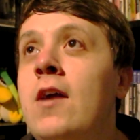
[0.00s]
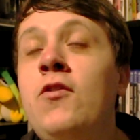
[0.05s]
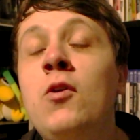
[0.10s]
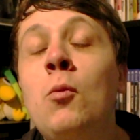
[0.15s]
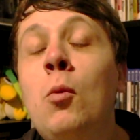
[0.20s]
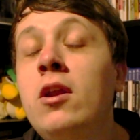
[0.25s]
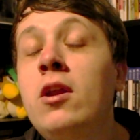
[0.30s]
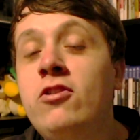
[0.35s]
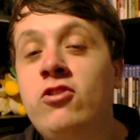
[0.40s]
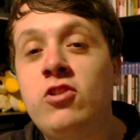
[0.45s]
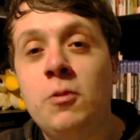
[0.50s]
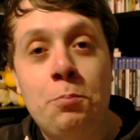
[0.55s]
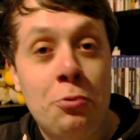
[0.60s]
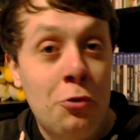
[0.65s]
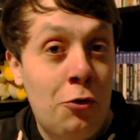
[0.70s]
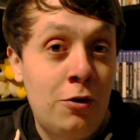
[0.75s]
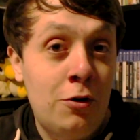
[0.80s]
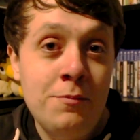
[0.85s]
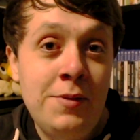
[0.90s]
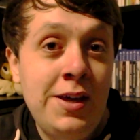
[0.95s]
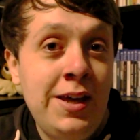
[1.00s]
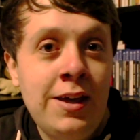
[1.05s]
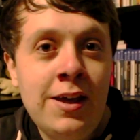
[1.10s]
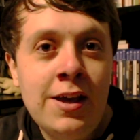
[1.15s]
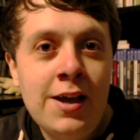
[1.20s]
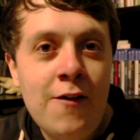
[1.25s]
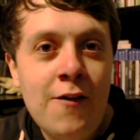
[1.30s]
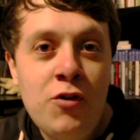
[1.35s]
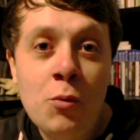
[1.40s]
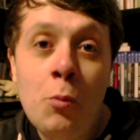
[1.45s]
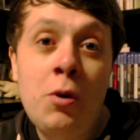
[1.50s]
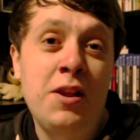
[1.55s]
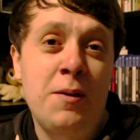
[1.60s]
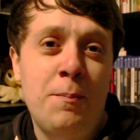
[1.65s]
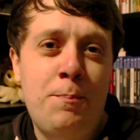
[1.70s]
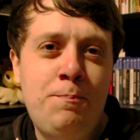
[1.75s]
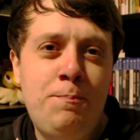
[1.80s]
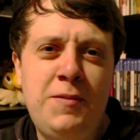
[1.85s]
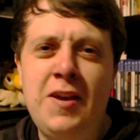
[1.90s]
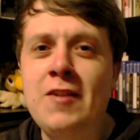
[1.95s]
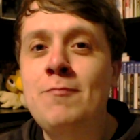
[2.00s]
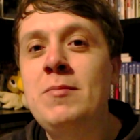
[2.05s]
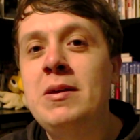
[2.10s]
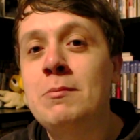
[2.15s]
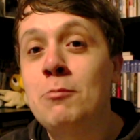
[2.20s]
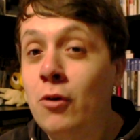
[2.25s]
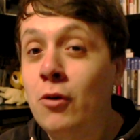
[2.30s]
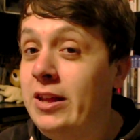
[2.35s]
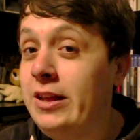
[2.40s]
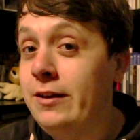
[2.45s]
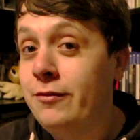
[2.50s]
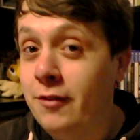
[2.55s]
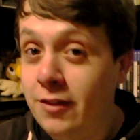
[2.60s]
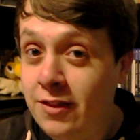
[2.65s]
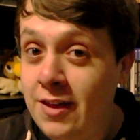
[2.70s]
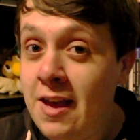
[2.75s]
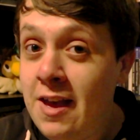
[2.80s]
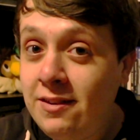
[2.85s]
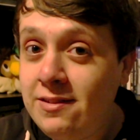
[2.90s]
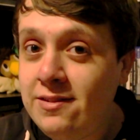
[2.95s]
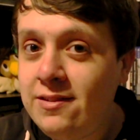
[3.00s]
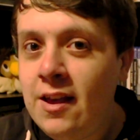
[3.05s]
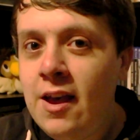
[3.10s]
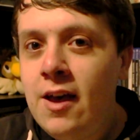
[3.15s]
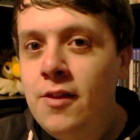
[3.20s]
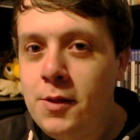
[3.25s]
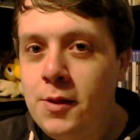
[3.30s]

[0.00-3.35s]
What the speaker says: you want to support me, if you want to give me money for this,